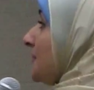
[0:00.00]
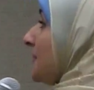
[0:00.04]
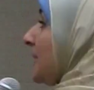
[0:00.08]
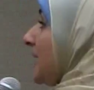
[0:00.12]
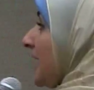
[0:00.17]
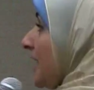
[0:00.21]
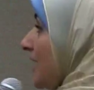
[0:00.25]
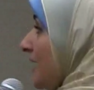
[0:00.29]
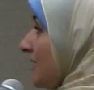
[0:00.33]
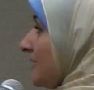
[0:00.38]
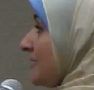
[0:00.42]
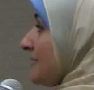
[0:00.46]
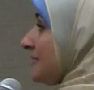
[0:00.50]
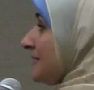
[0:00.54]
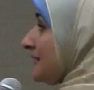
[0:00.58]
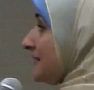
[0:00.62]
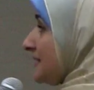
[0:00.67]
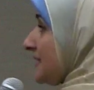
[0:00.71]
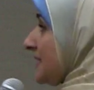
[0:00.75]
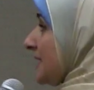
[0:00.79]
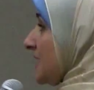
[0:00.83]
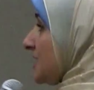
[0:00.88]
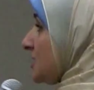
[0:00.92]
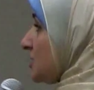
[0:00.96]
malaria
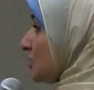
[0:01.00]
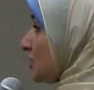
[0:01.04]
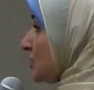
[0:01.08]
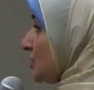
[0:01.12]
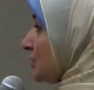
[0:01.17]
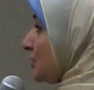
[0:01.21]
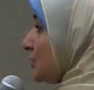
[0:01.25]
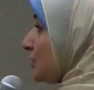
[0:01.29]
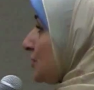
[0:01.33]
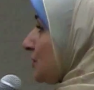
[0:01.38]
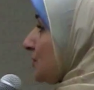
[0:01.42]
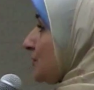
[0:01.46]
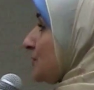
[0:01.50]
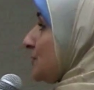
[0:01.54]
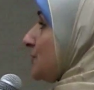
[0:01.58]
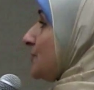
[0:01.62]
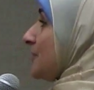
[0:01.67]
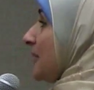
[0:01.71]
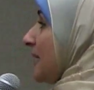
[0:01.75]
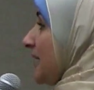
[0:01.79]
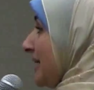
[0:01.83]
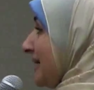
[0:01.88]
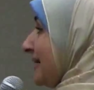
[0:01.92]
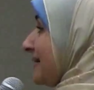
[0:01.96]
eradication to
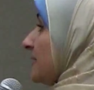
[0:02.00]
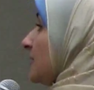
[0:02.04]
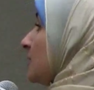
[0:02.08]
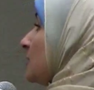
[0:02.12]
malaria